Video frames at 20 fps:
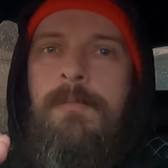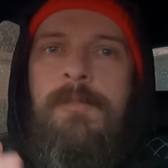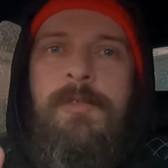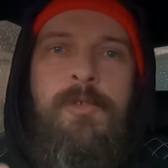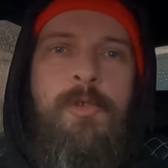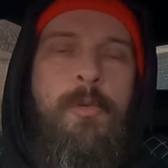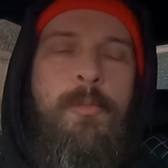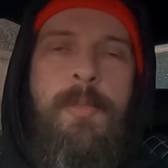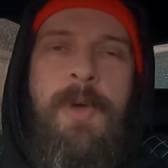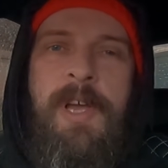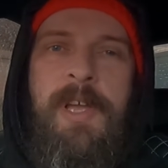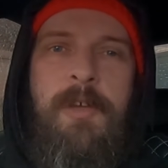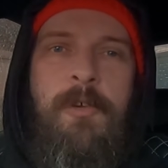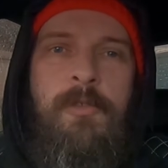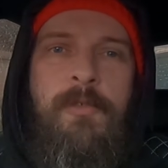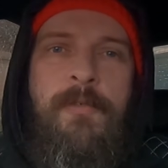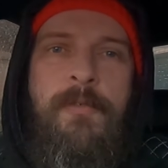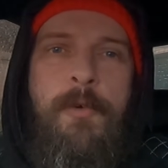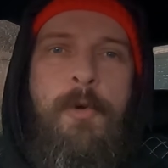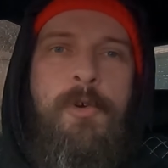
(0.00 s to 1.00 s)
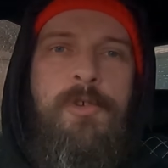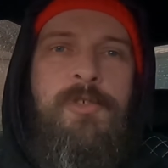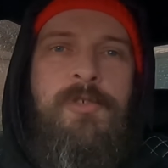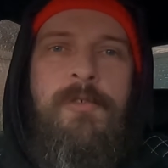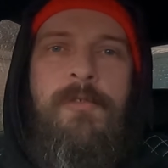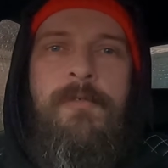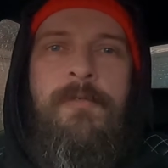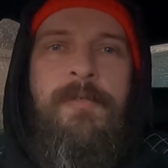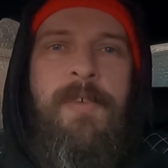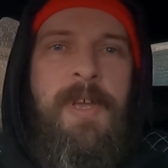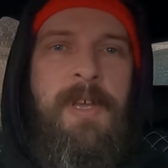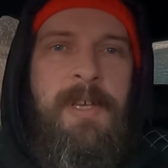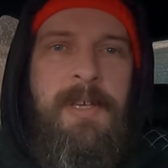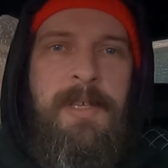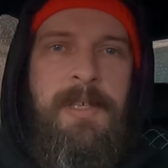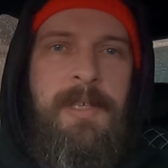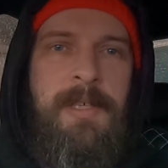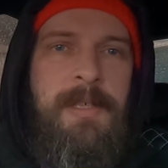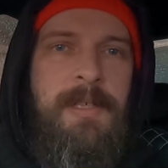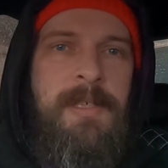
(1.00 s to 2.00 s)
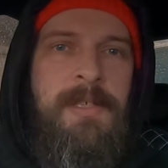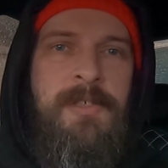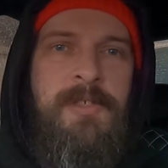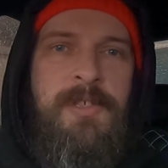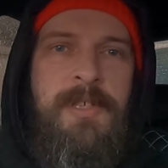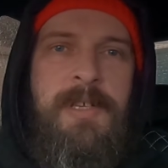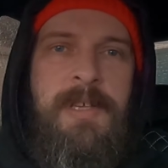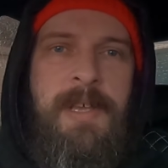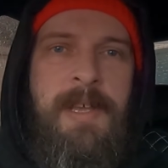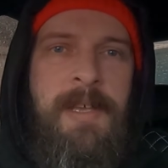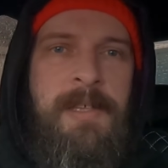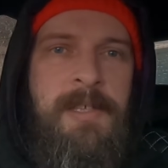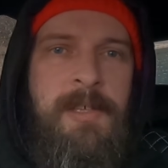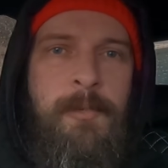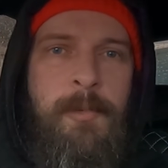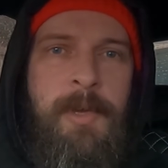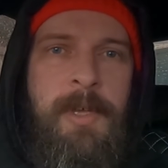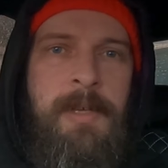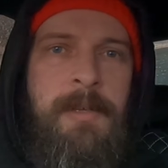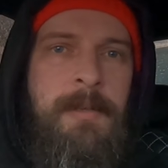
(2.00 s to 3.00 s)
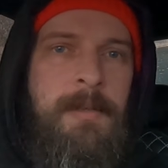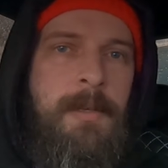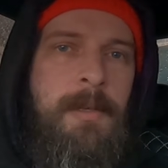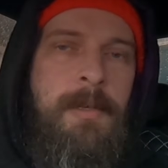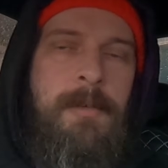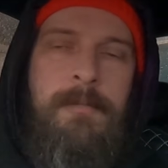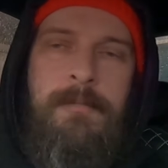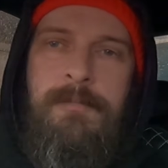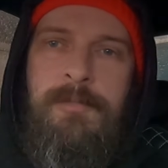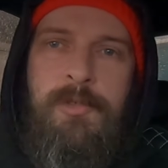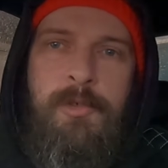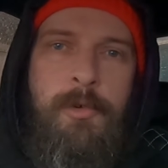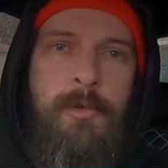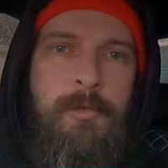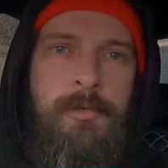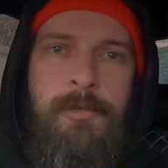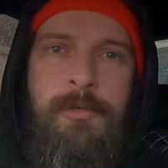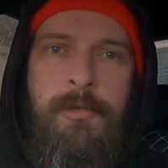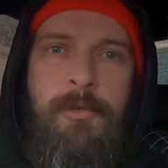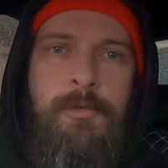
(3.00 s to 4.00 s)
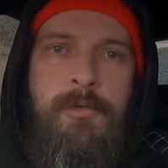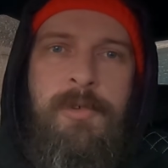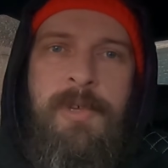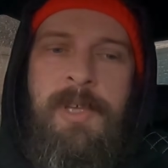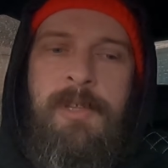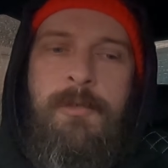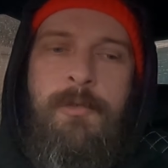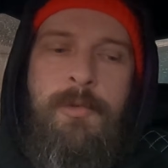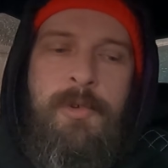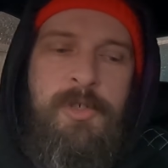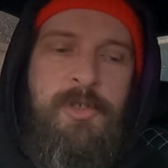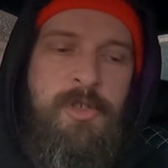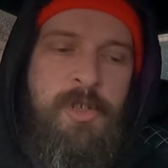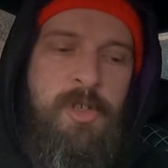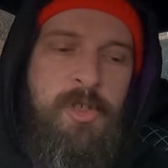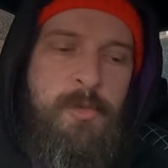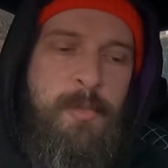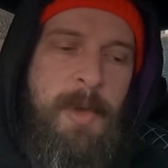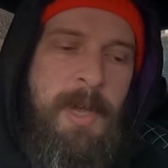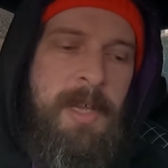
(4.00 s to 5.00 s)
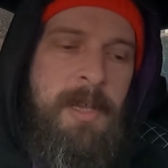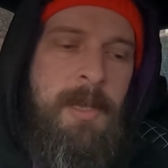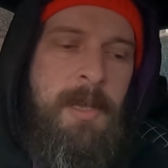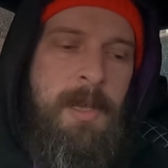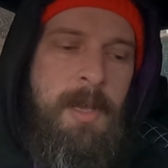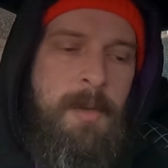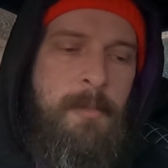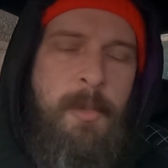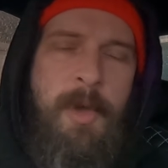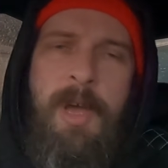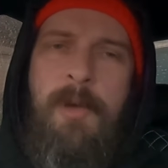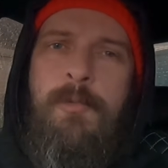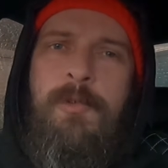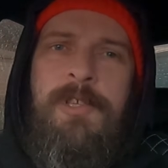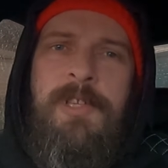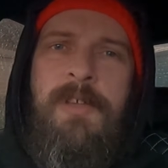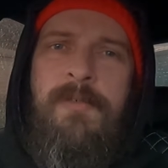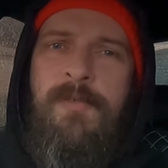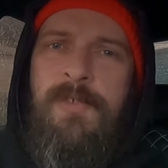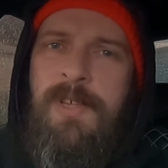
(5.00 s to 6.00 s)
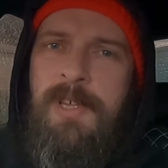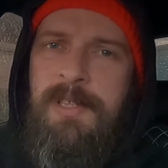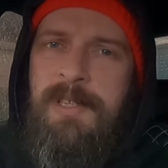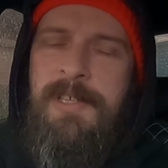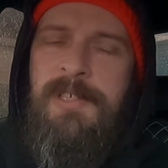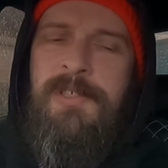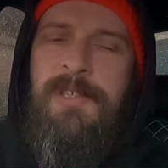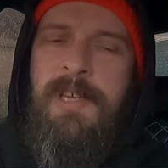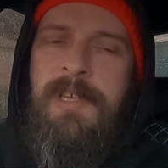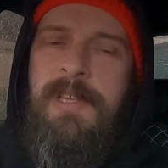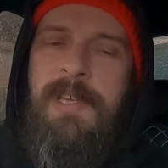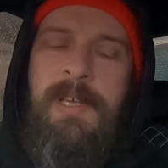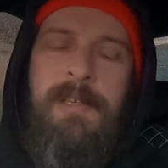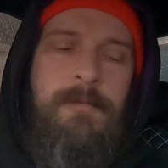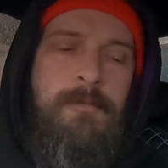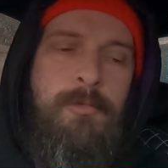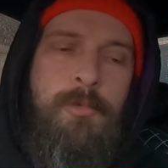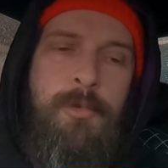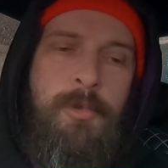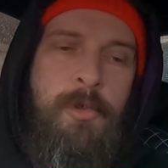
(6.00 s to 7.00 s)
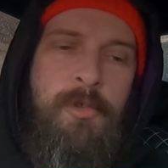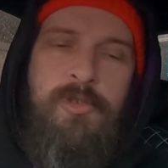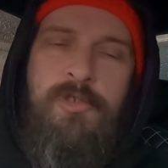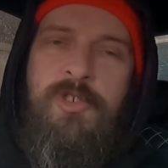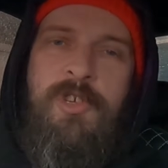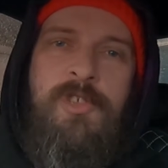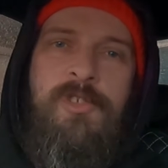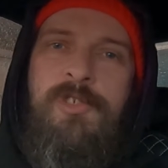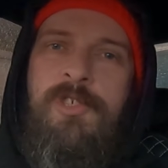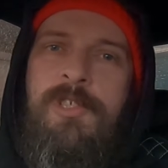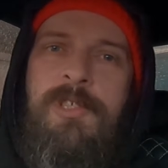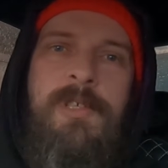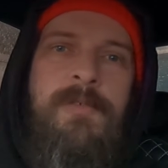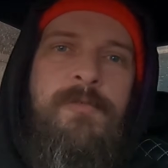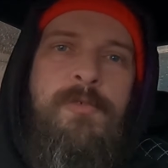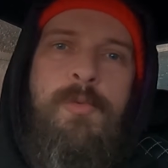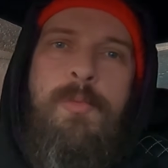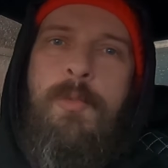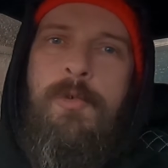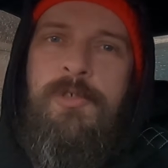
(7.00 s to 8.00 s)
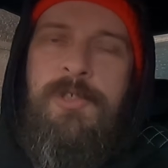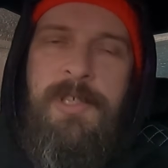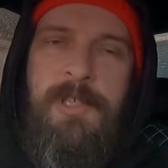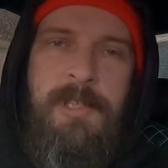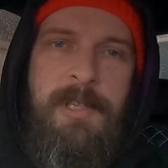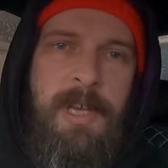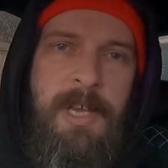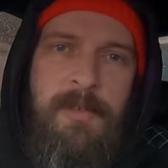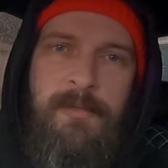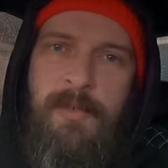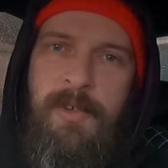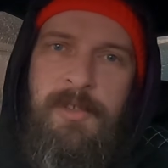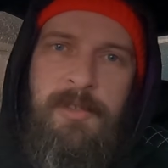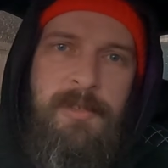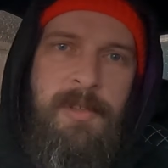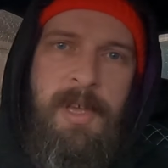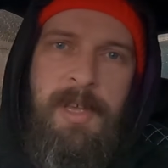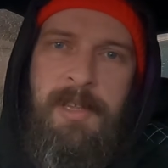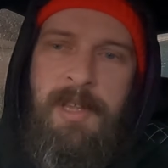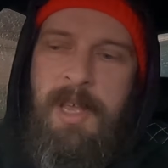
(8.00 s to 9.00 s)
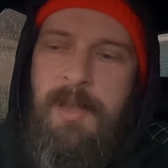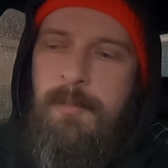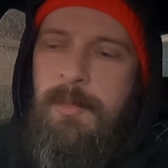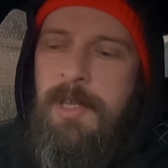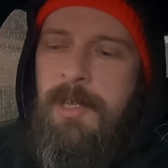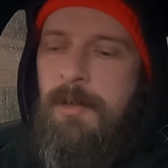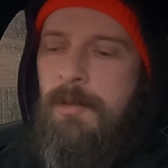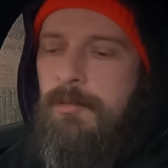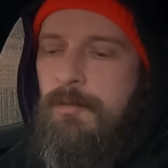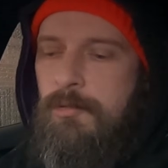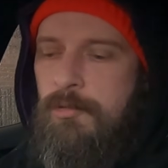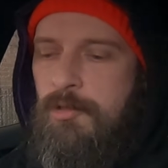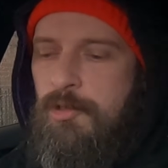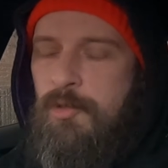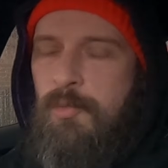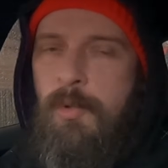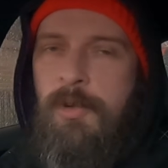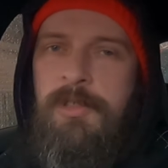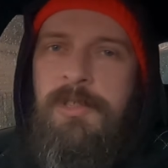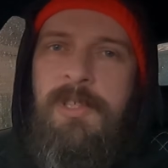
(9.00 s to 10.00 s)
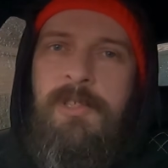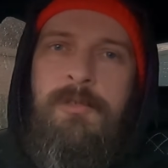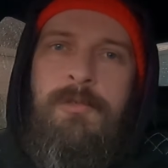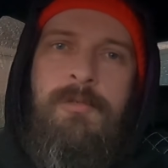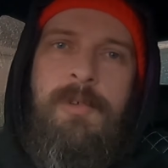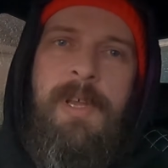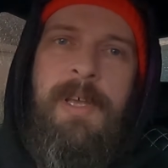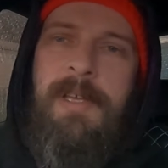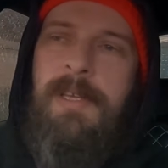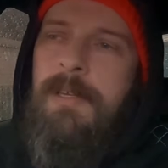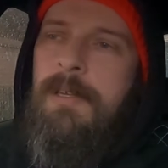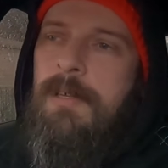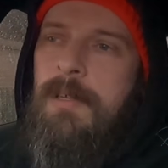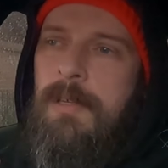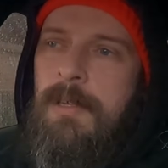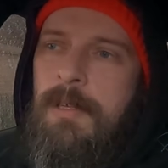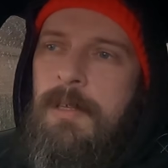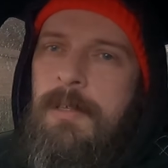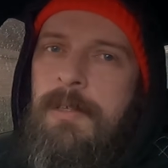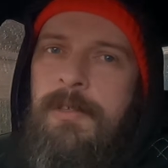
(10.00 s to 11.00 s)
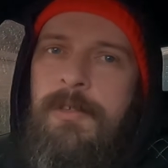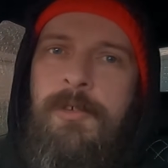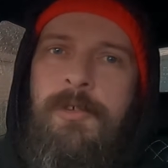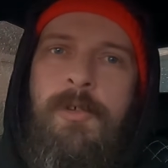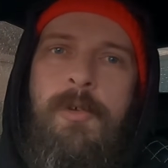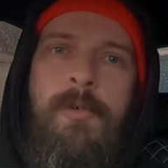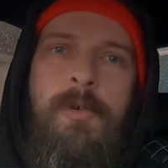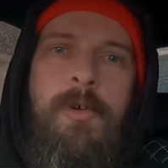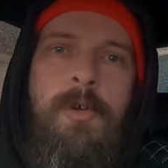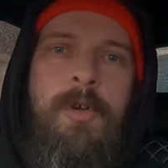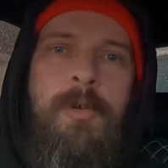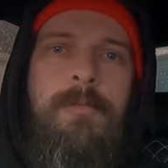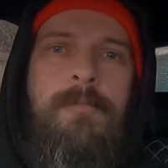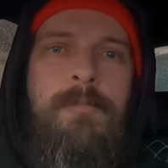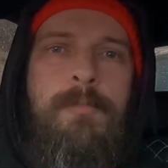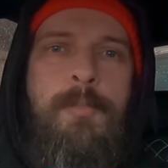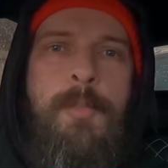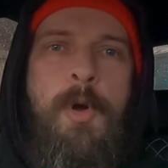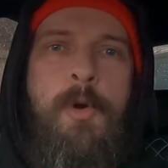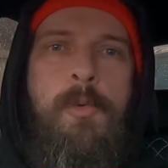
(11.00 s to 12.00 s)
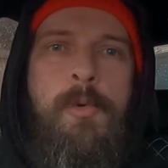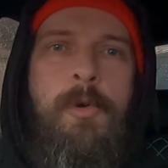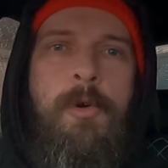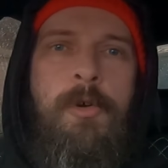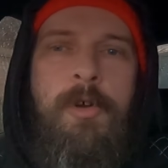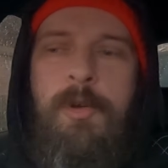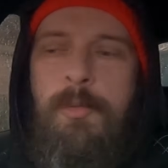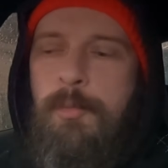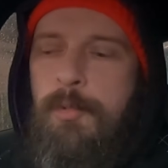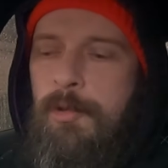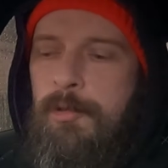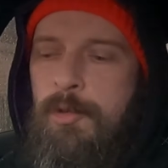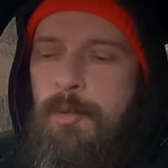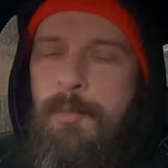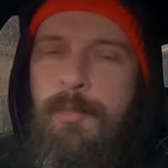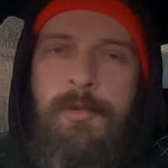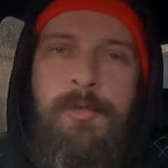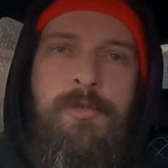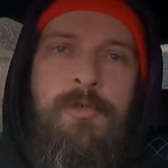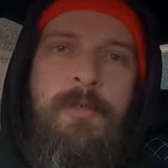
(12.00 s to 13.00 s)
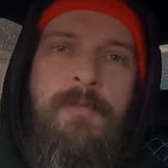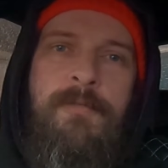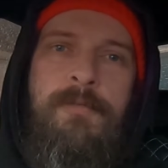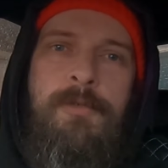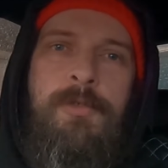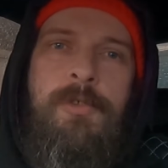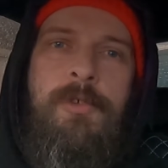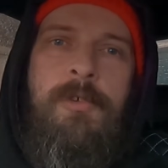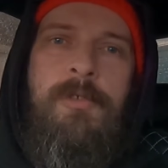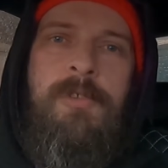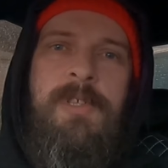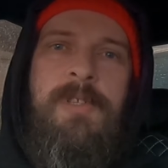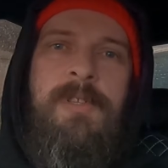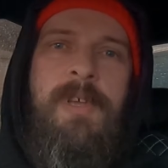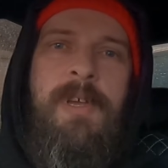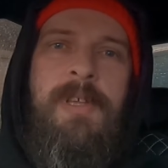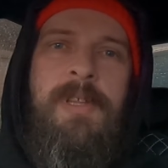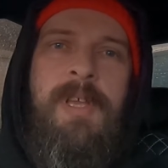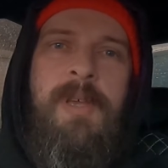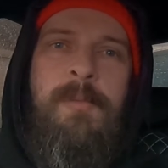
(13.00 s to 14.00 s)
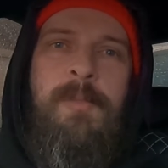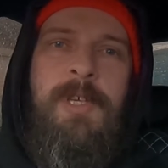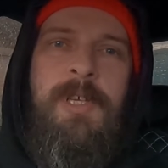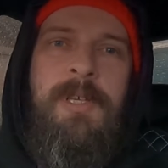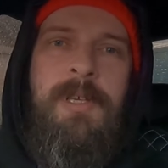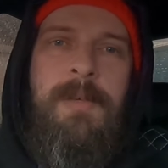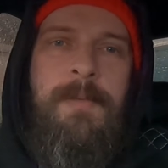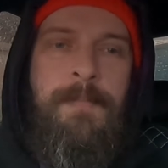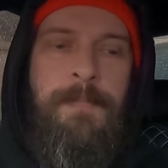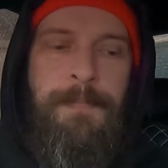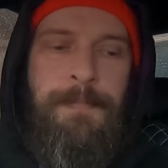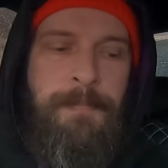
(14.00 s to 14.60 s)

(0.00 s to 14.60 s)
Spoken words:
you know, back and forth very easily anyway. So, you know, you can always change back. But I will definitely say, yeah, do not change it if you mostly drive in dynamic and you just want it to, like, you know, power up when you put your foot in dynamic.